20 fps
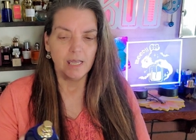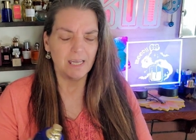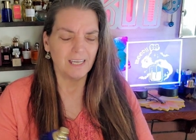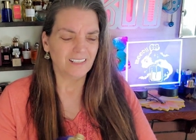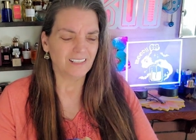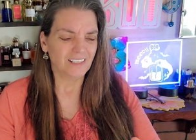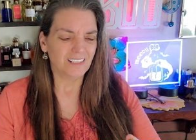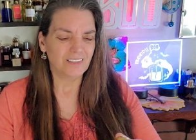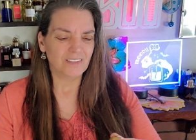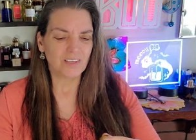
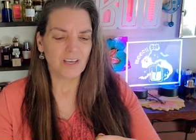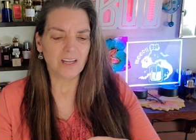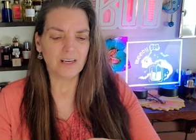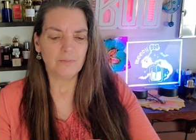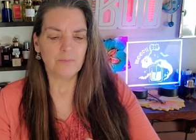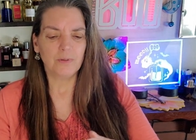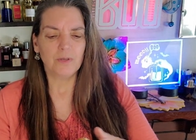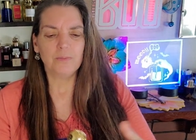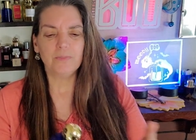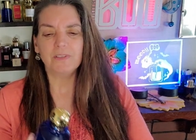And it's
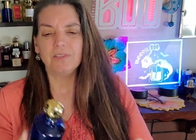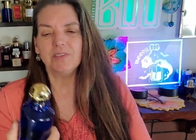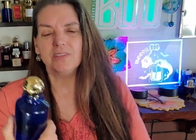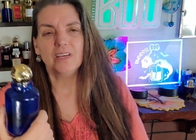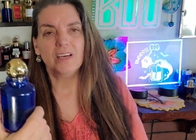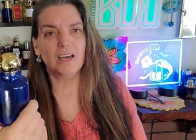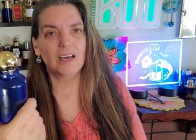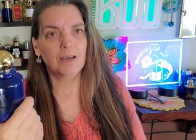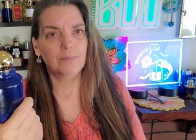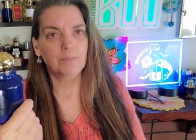got a bulbous
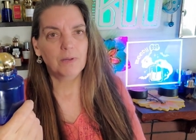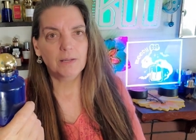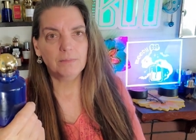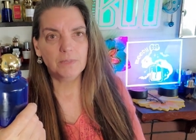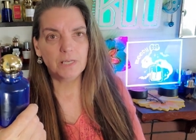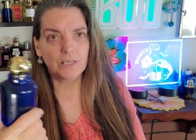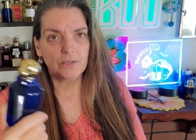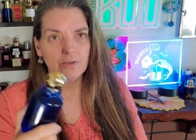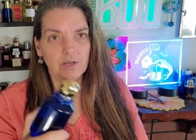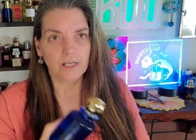top.
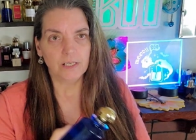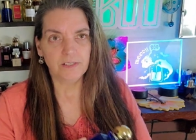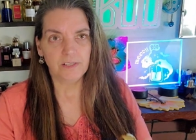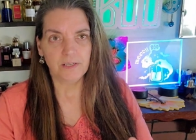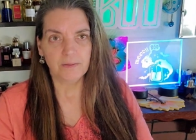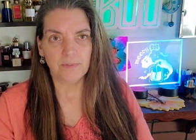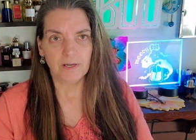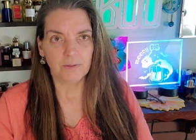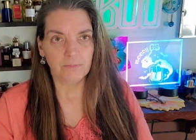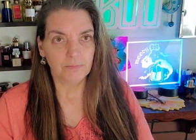I'm not
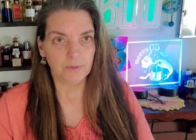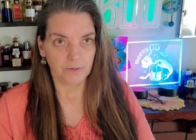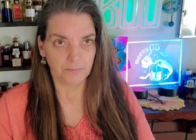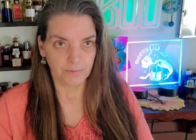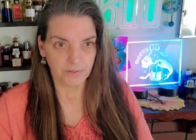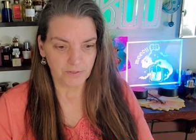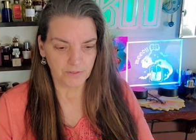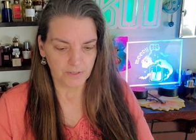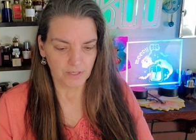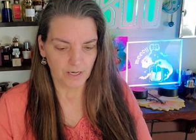crazy about
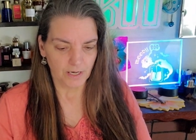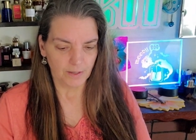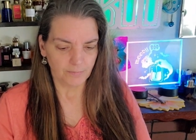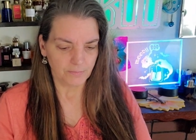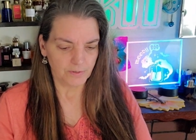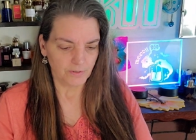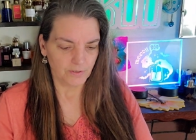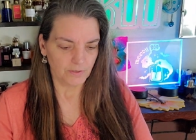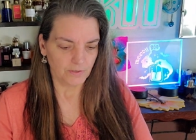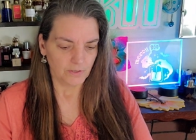bulbous
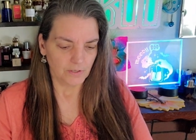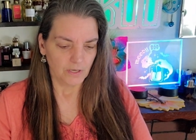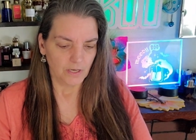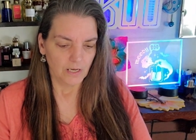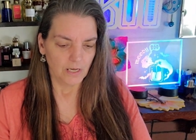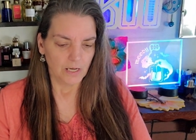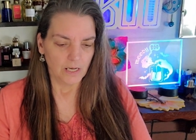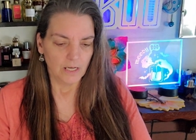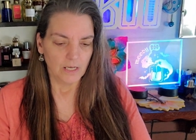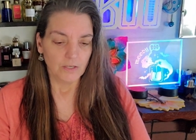tops.
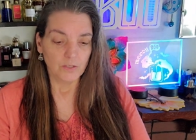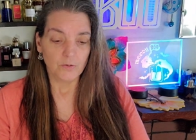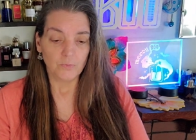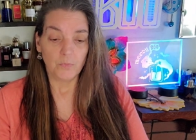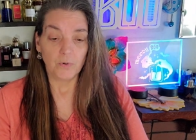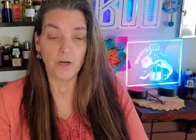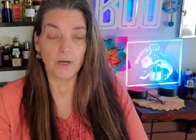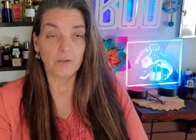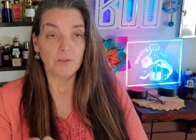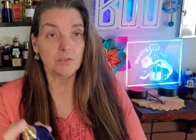
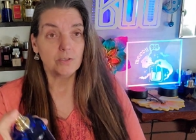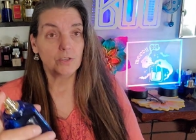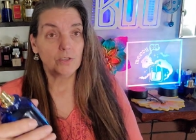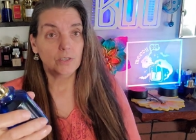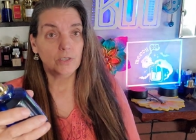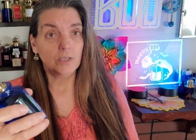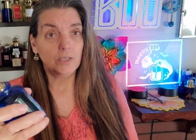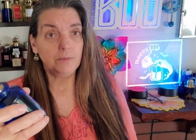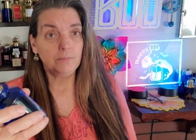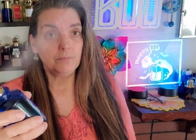Sprayer's
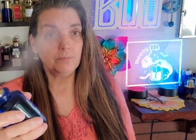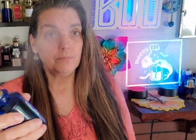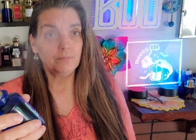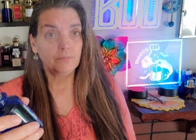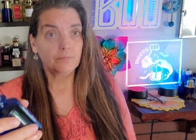good.